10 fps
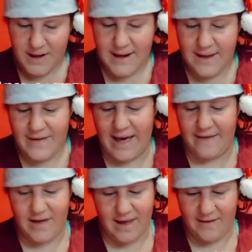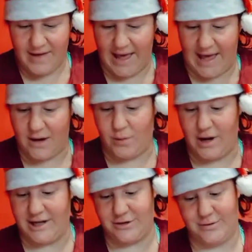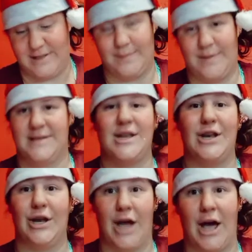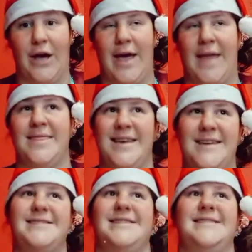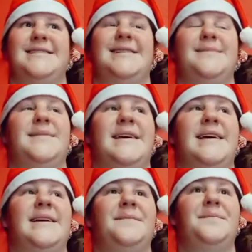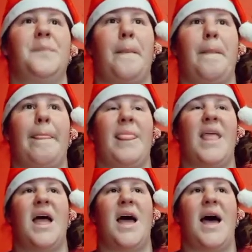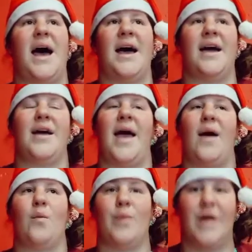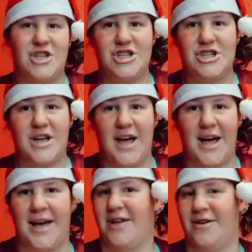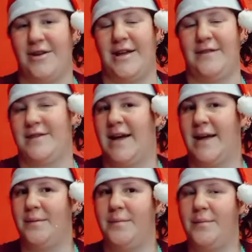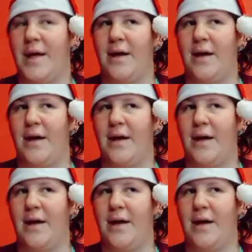Never have I ever had a white Christmas. No. And this is something I wish I could have done.